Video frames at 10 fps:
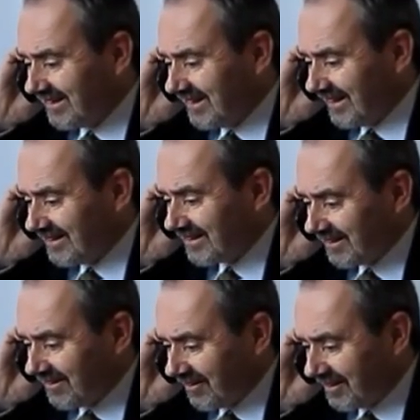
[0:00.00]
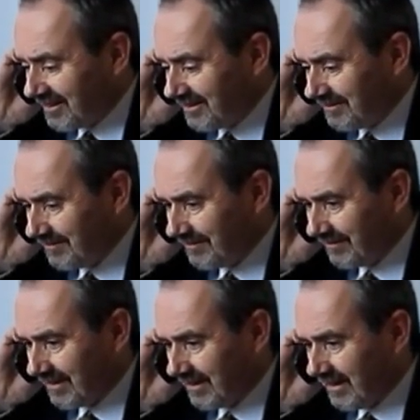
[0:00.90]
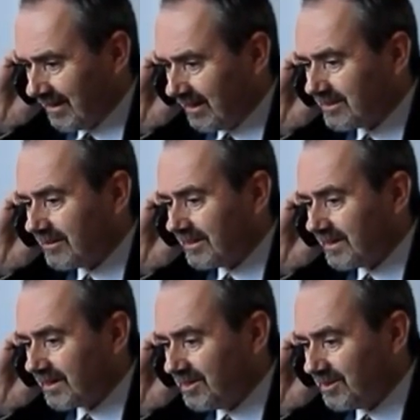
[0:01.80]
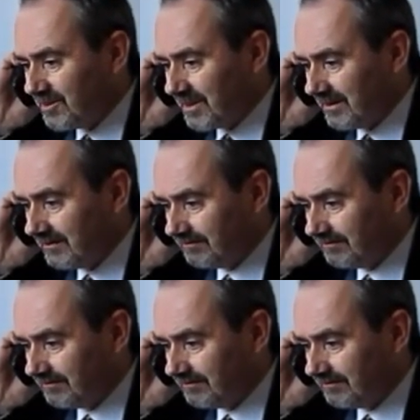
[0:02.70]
Yeah, I think I got it. Is there anything I can do?